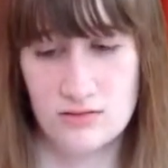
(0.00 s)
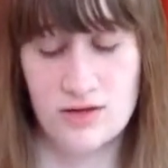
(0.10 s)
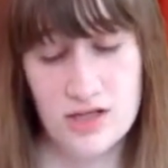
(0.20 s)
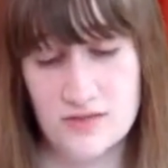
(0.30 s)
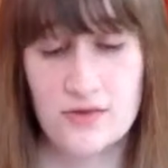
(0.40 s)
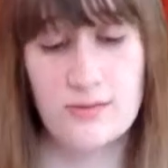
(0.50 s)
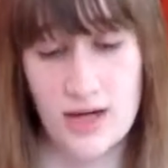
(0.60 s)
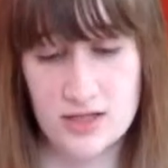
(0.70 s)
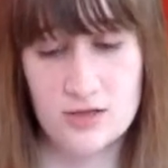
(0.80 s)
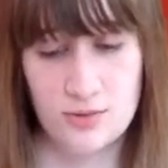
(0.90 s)
thanks for the
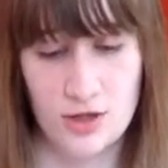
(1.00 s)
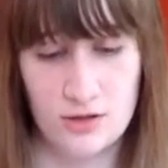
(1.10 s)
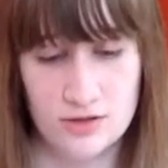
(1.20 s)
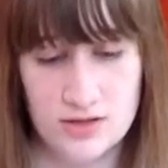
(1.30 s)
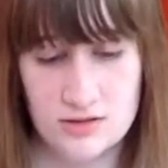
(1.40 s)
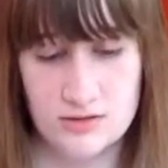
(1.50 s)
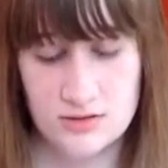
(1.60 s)
Master Bolt.